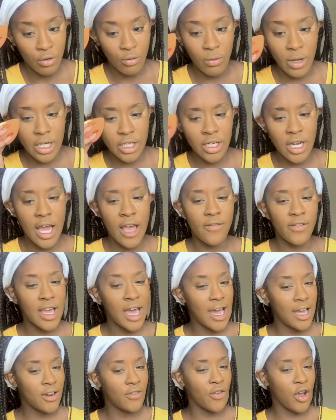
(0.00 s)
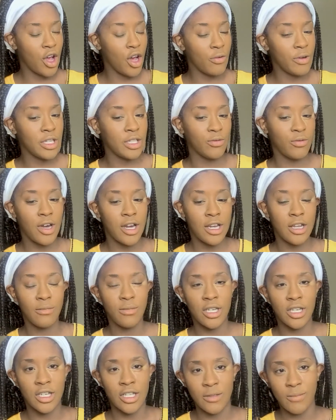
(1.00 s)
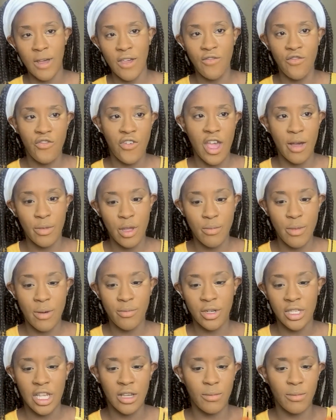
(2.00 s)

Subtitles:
which I've kind of always wanted, because my family members,